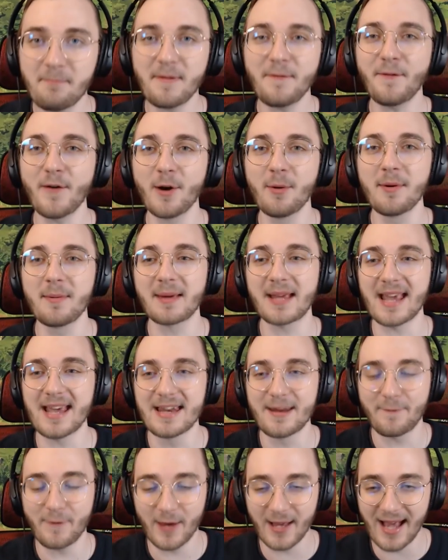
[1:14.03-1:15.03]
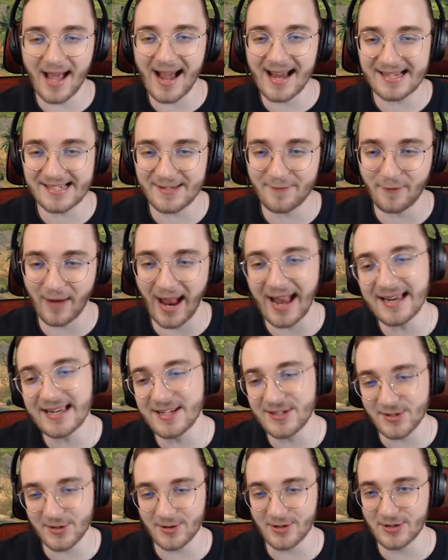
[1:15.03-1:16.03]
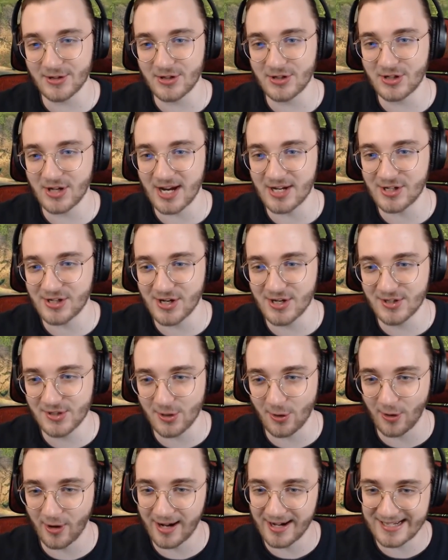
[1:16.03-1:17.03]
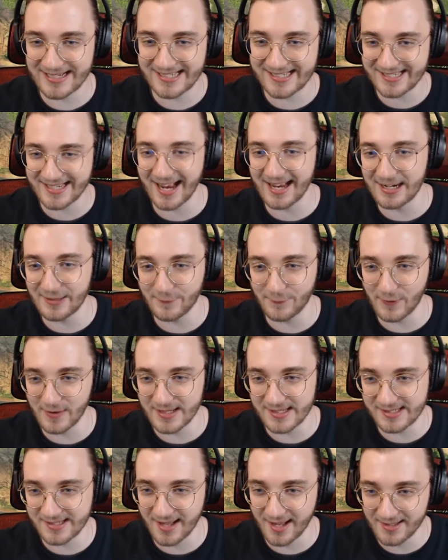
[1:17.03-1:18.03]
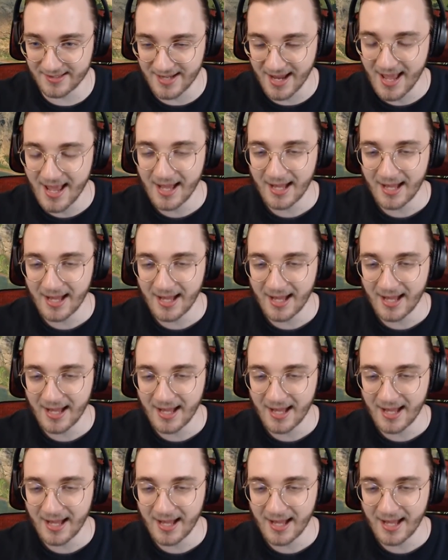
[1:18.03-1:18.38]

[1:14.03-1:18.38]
Before we begin, if you guys have any sort of suggestions or are excited for the stunt,